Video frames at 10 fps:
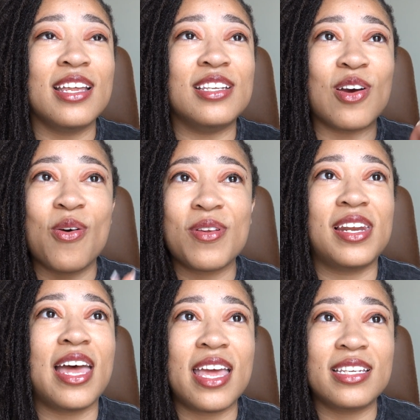don't
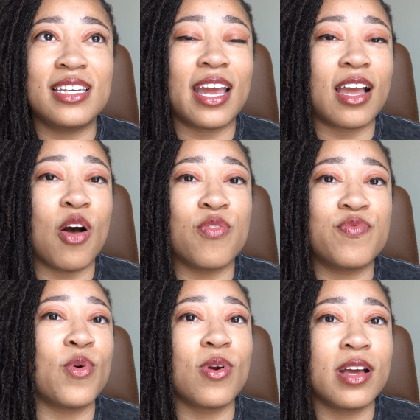let like a
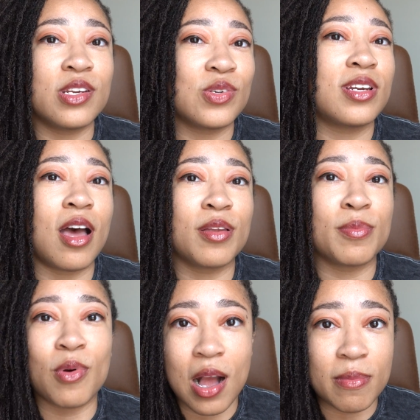
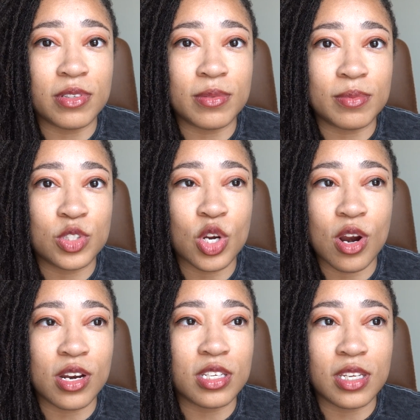$400 problem
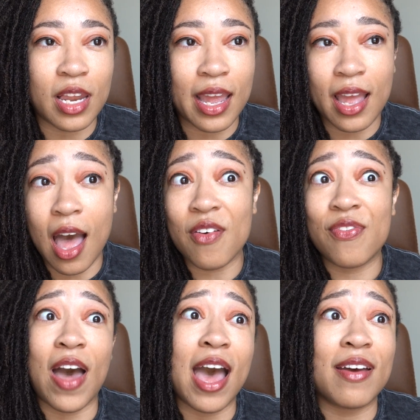turn into like a
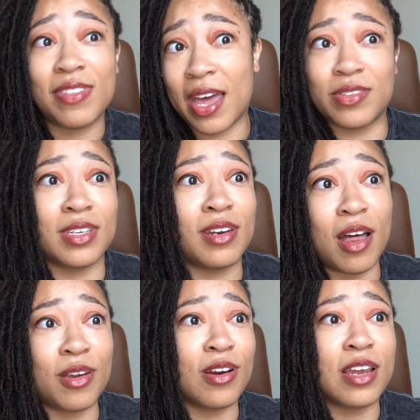
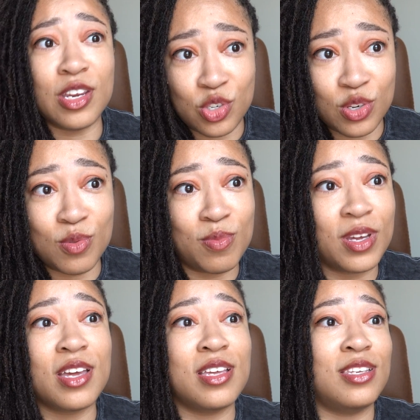$5,000 issue
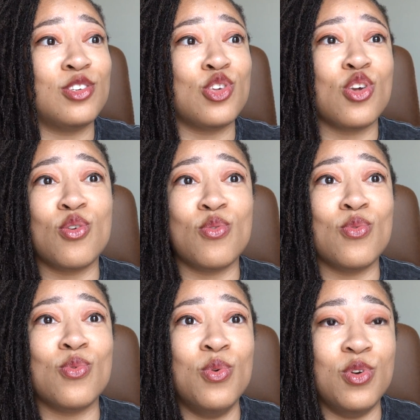because
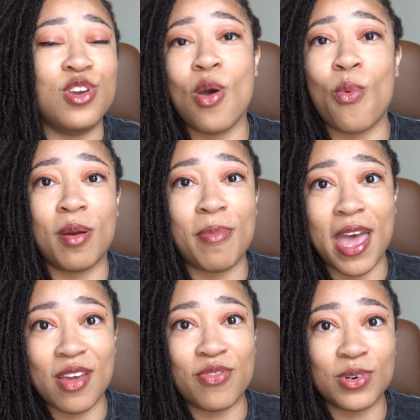you didn't want to
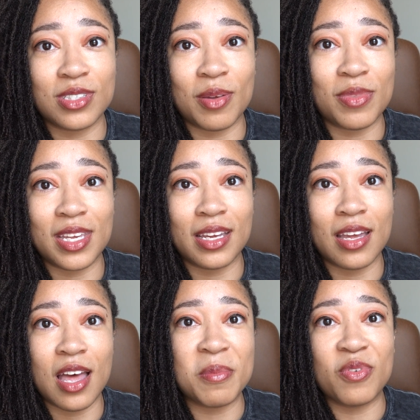pay for something
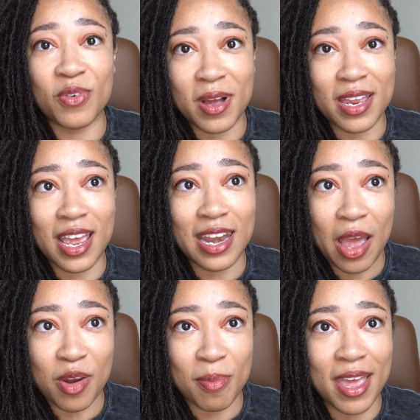up front, and
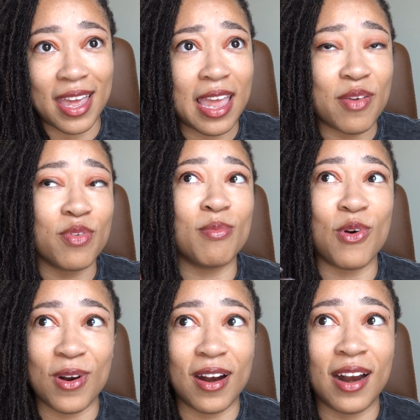now you're paying even
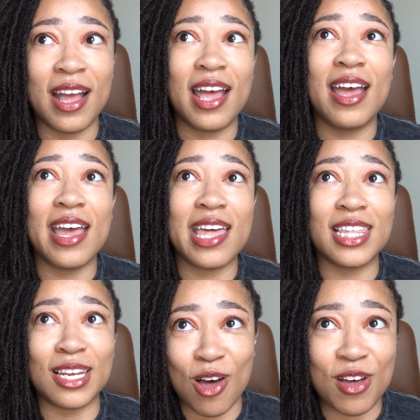more in
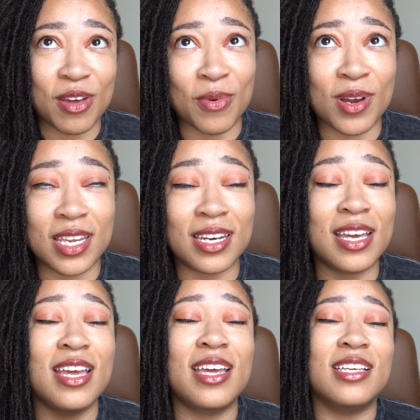the long run.
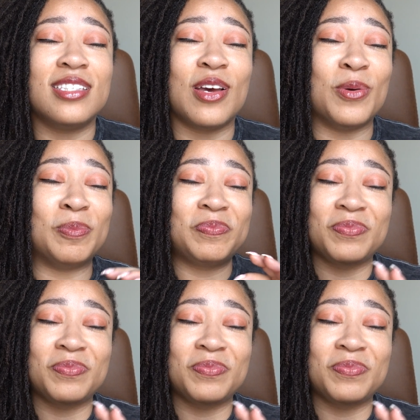So